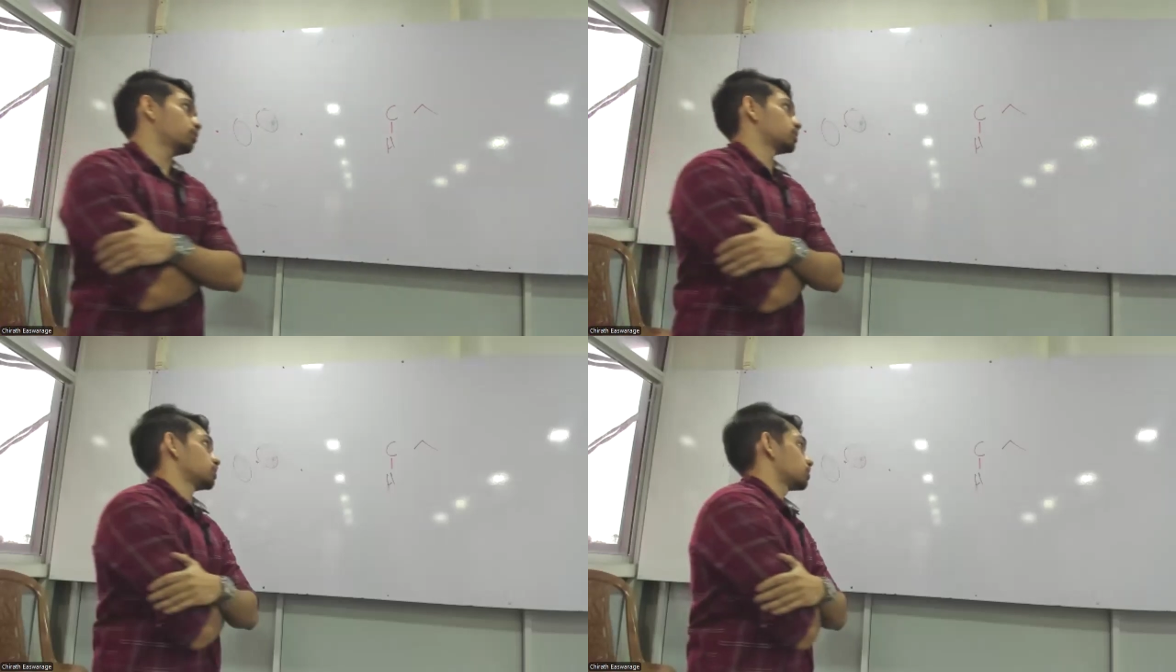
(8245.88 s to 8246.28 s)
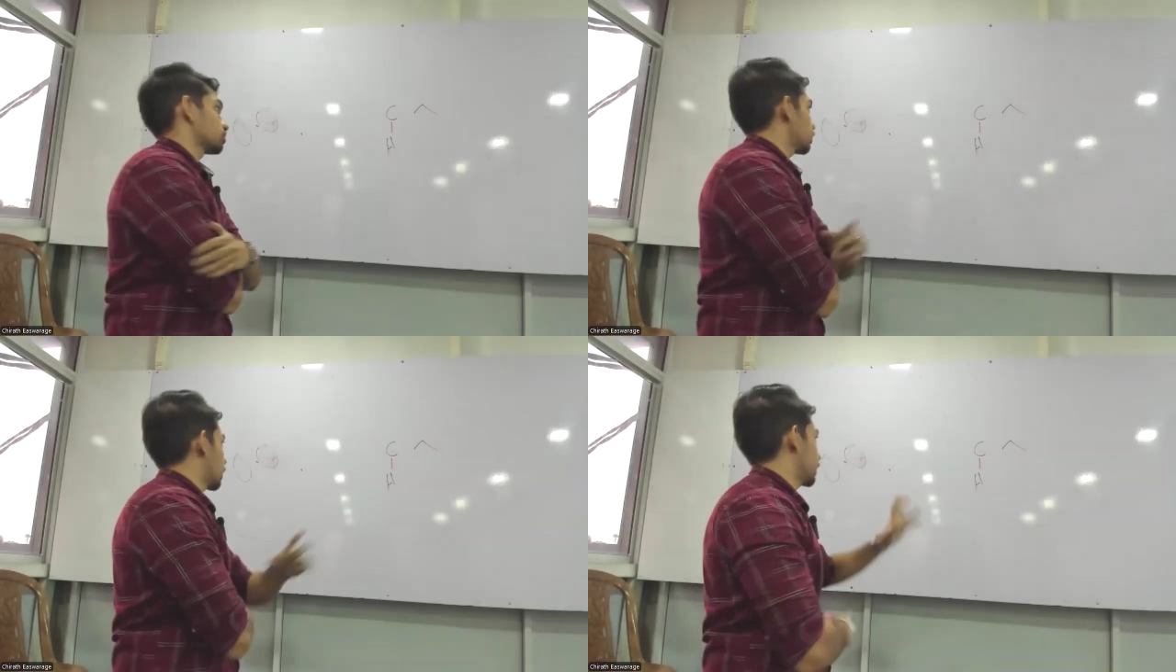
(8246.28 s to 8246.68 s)
amino
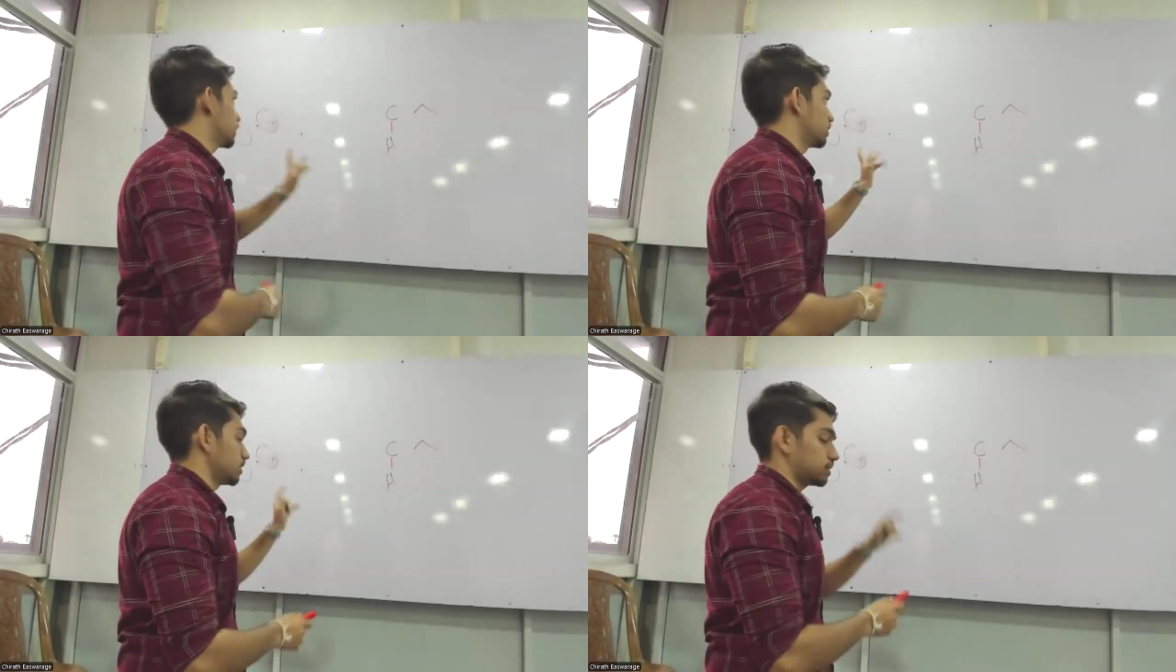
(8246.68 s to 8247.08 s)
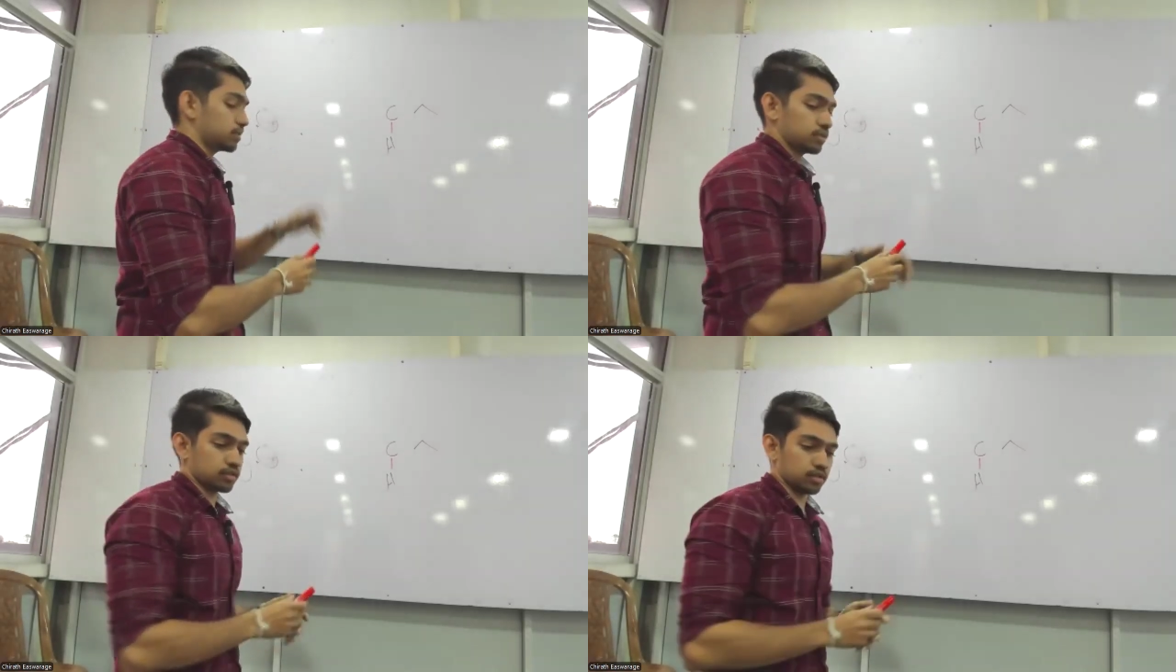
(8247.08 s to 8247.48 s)
acids. So like
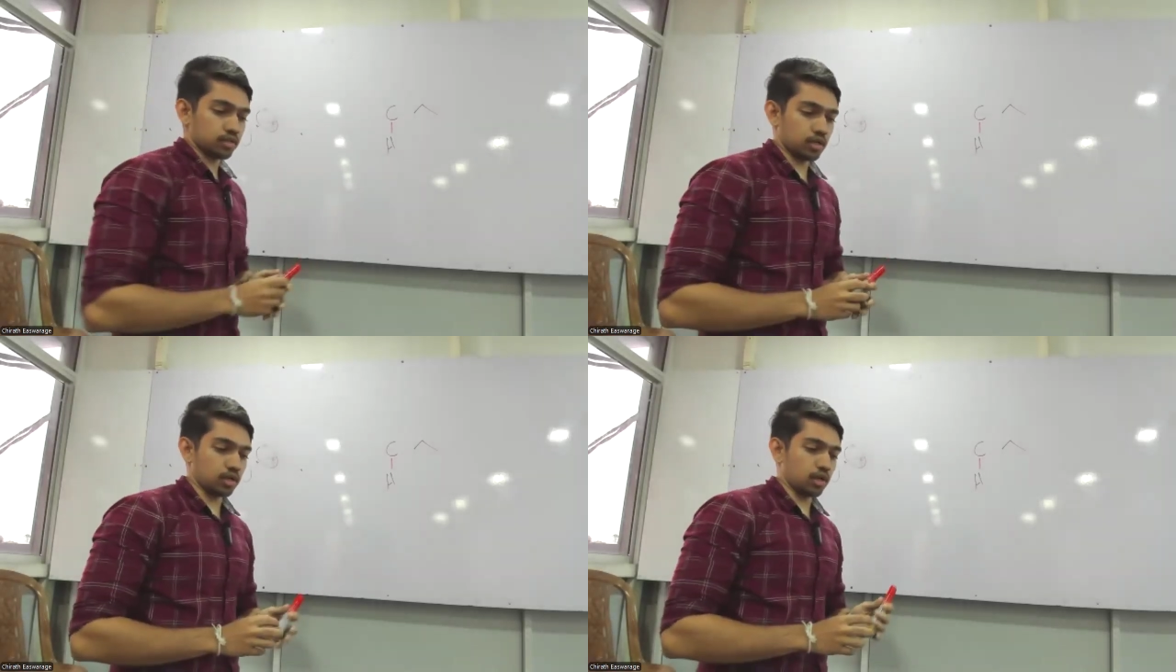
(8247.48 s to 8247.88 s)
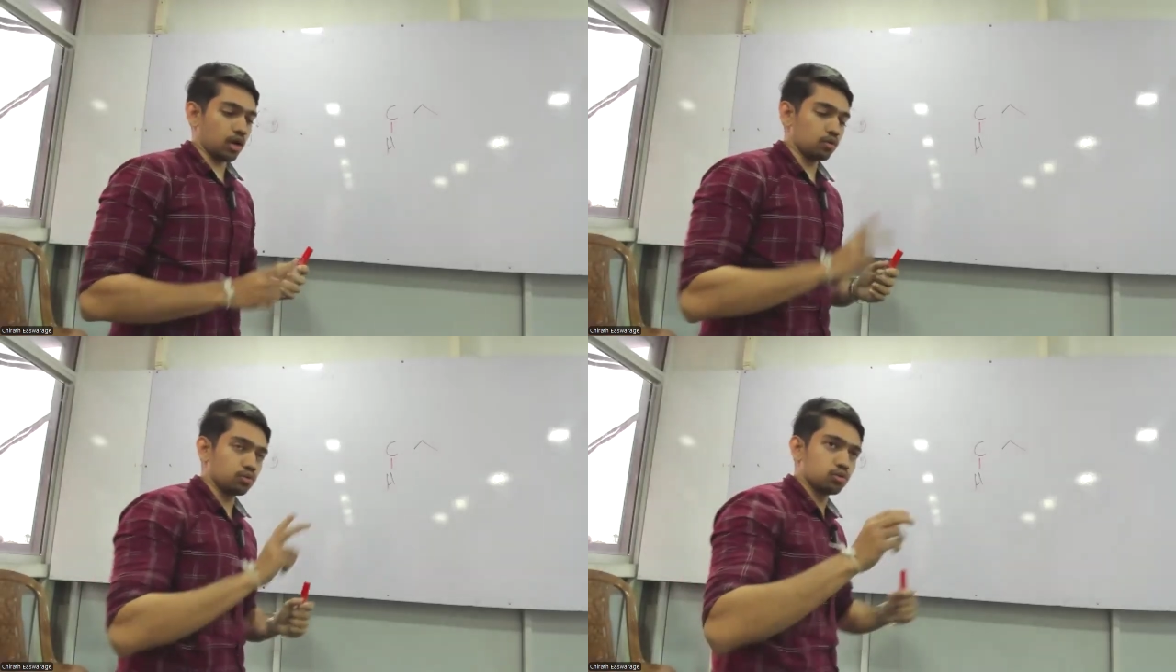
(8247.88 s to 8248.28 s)
this,
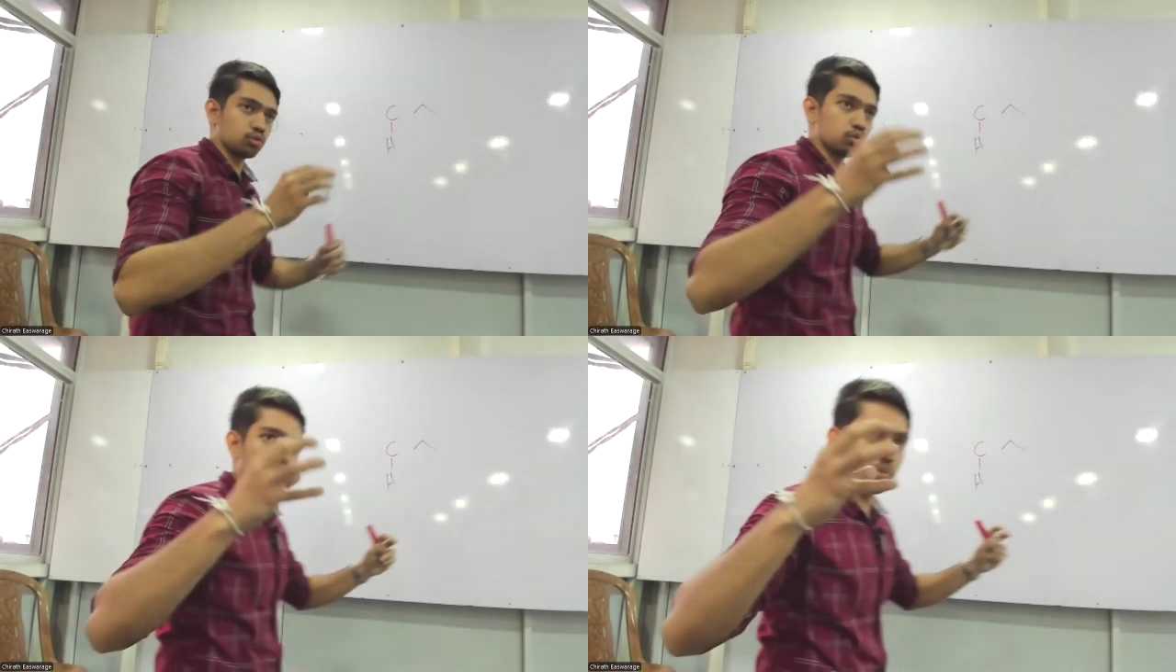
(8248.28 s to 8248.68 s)
how